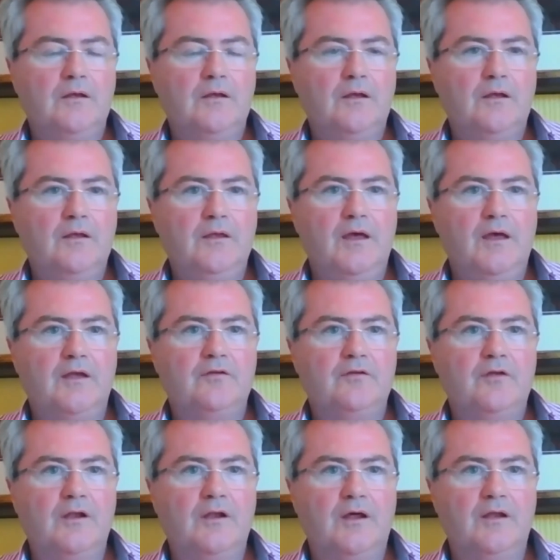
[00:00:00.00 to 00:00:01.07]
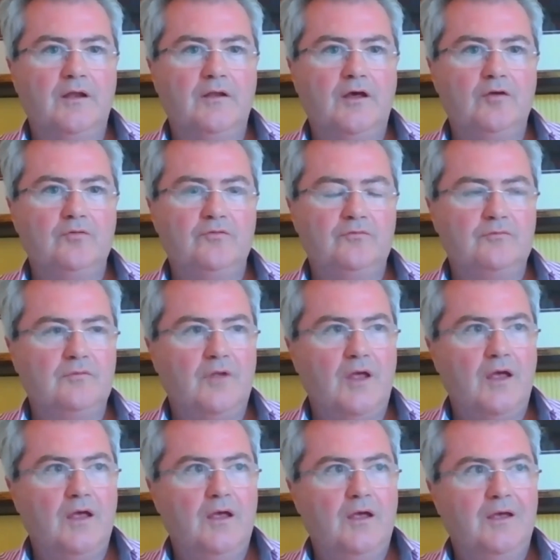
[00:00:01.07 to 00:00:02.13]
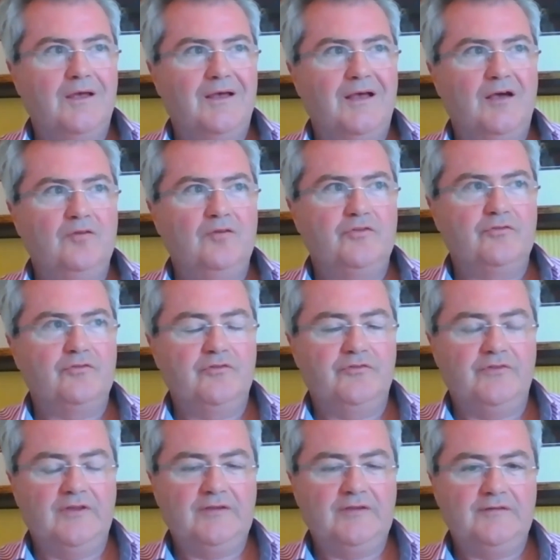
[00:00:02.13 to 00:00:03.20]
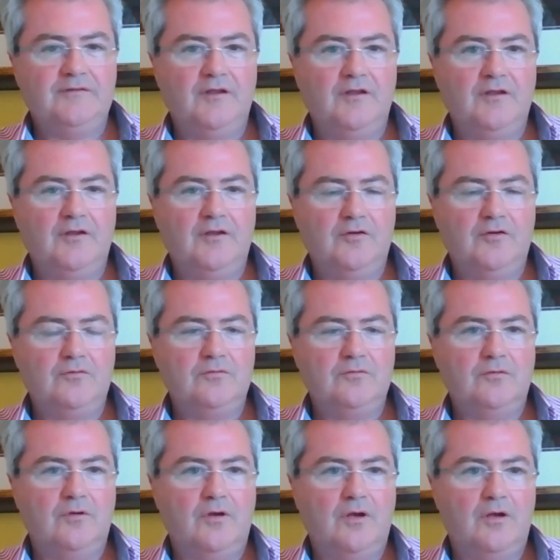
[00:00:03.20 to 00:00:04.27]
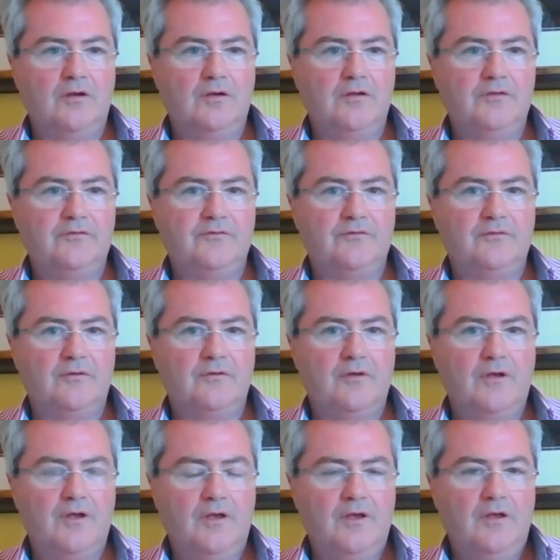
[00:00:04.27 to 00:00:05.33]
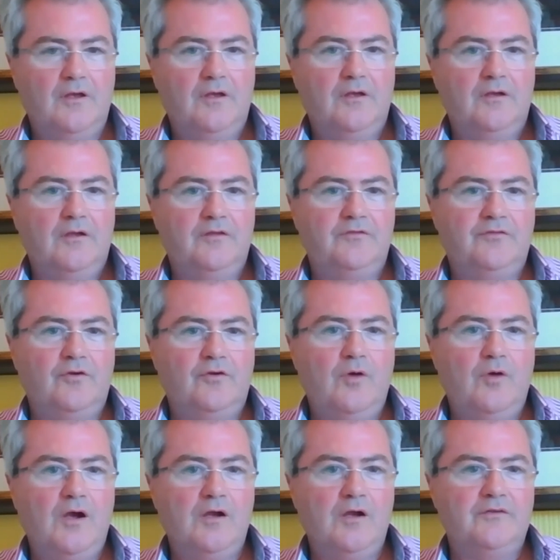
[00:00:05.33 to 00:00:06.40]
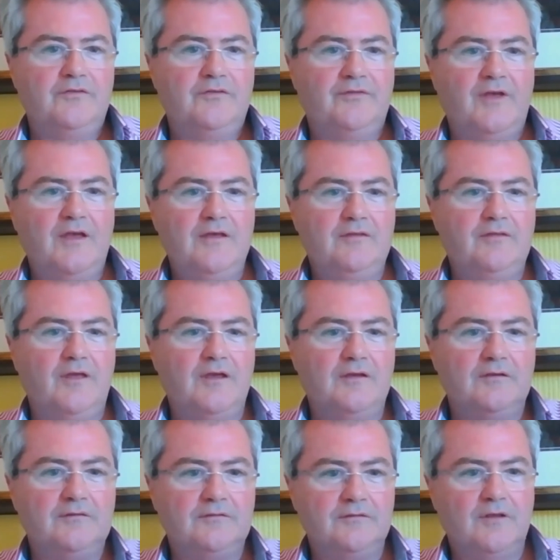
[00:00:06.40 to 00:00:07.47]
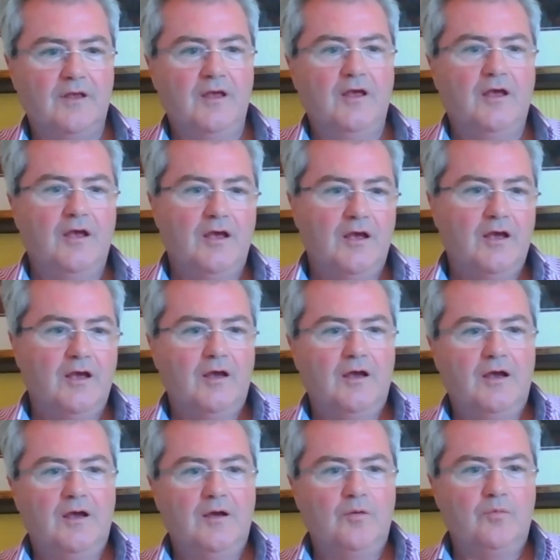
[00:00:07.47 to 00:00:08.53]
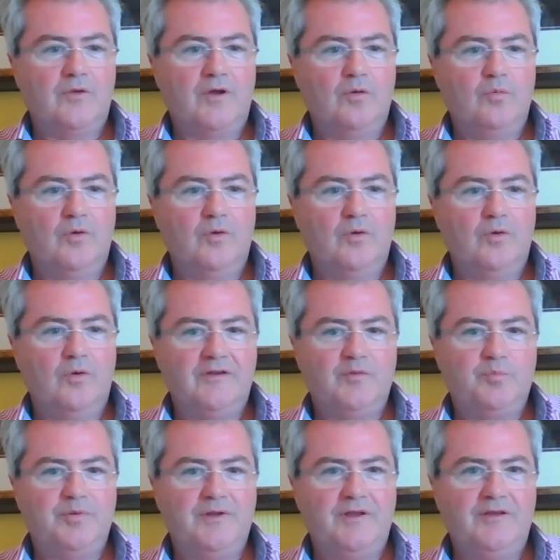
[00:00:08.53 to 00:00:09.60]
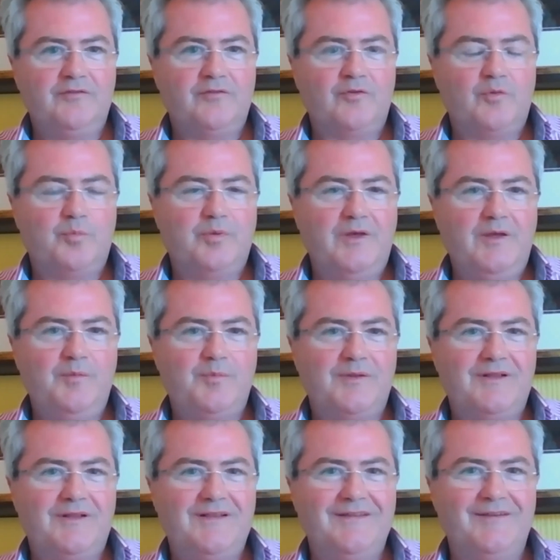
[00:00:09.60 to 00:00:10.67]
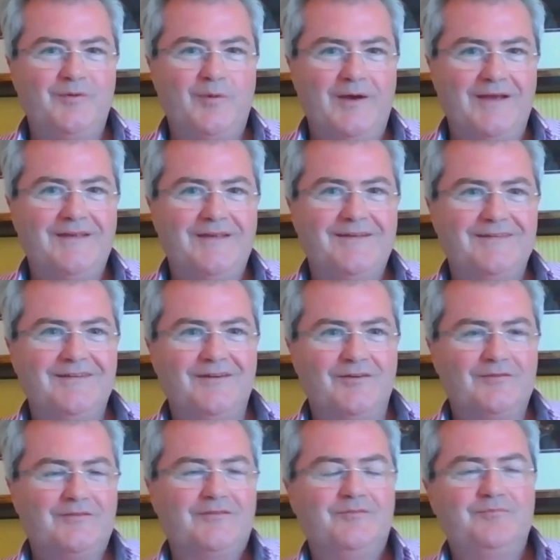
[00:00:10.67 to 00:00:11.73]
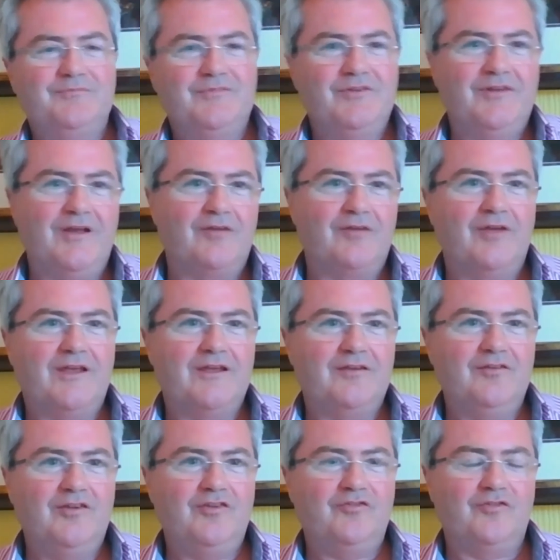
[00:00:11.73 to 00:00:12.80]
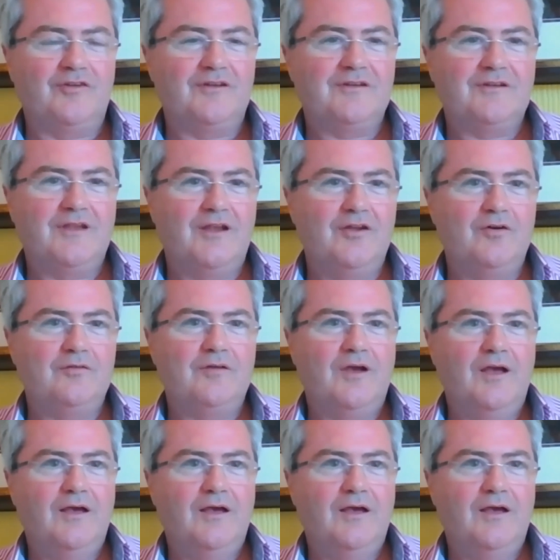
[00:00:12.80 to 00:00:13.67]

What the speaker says: mm-hmm. Yeah. And how to resist it, you know? It's so hard to say things without wanting to please other people, in a way, you know, to get recognition, you know?